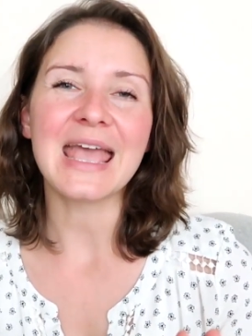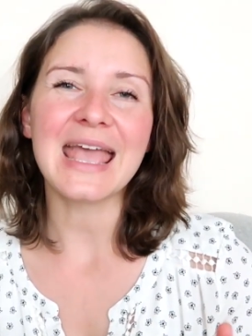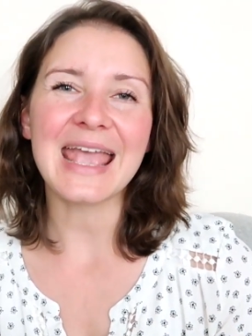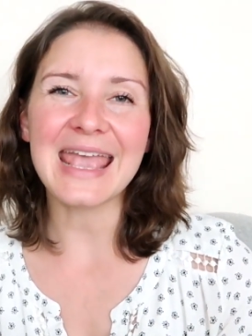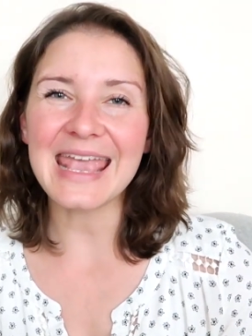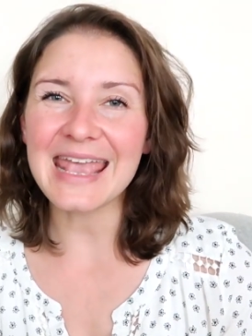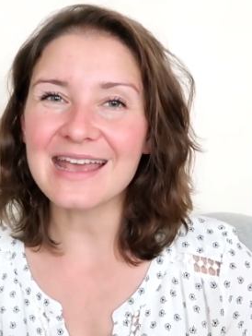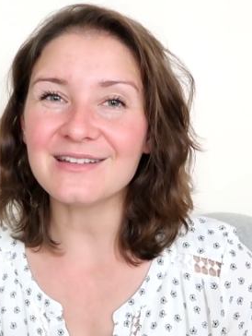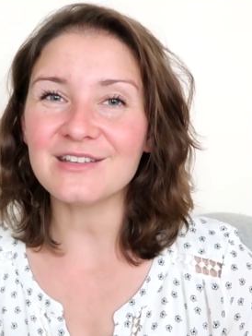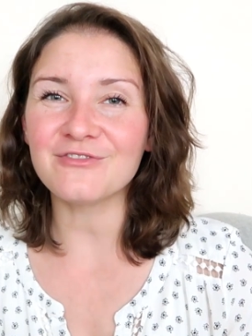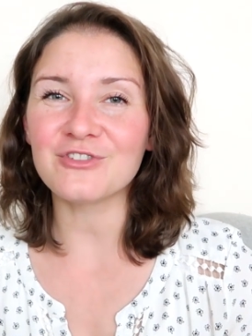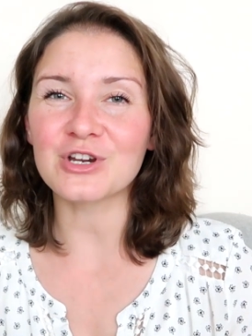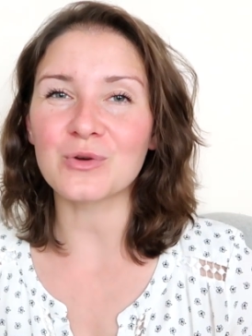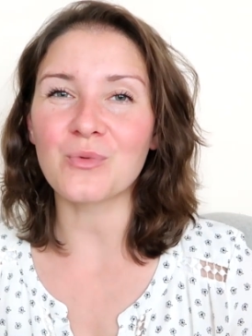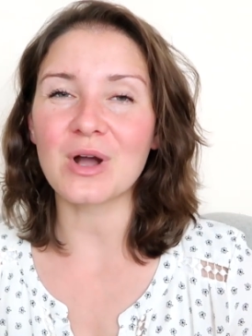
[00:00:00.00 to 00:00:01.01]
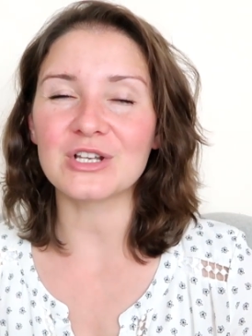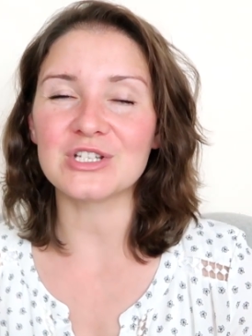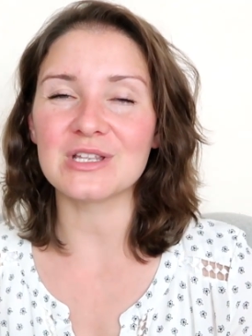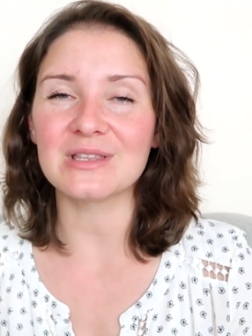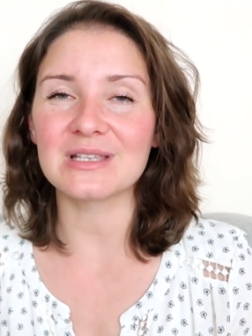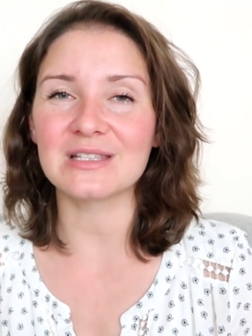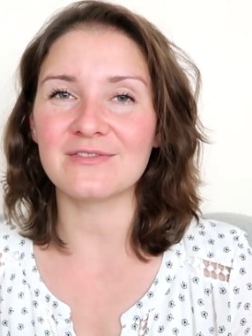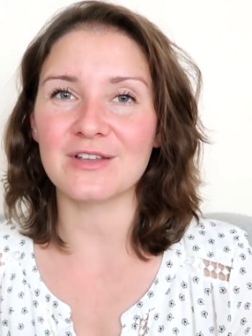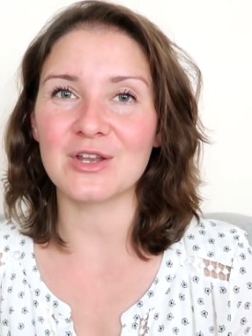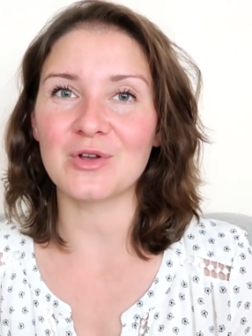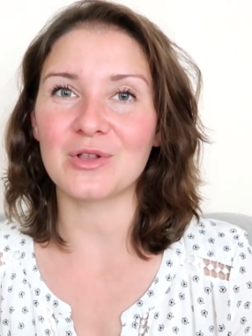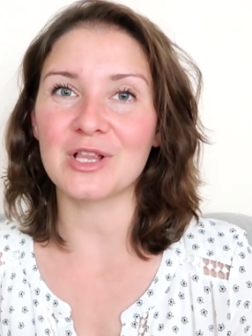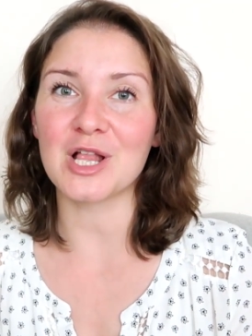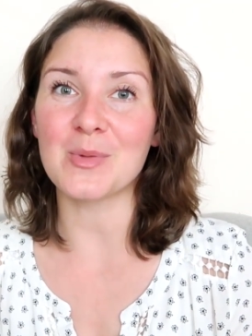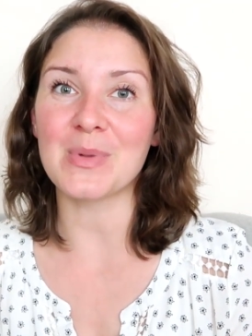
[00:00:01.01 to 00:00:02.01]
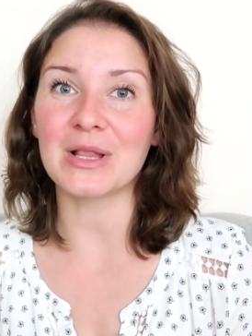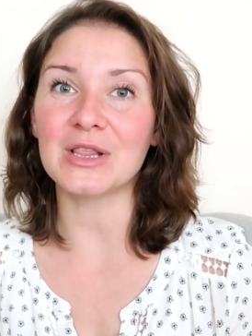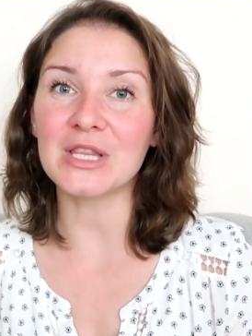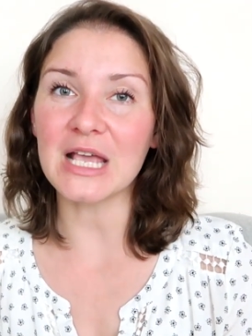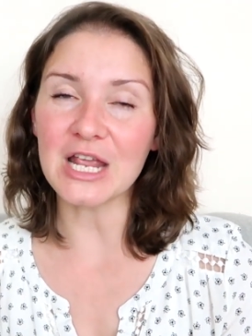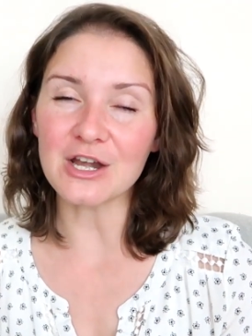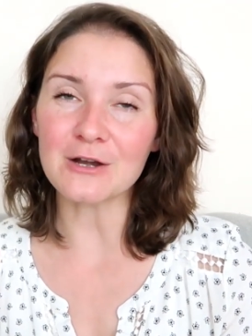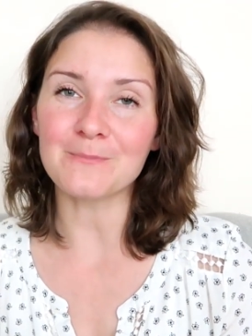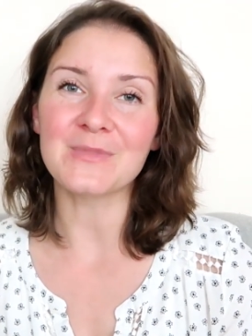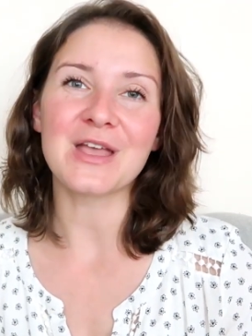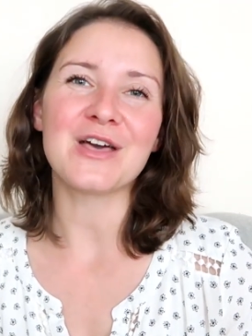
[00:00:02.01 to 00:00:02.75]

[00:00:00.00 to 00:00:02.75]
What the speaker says: and if you're watching this video a little bit later,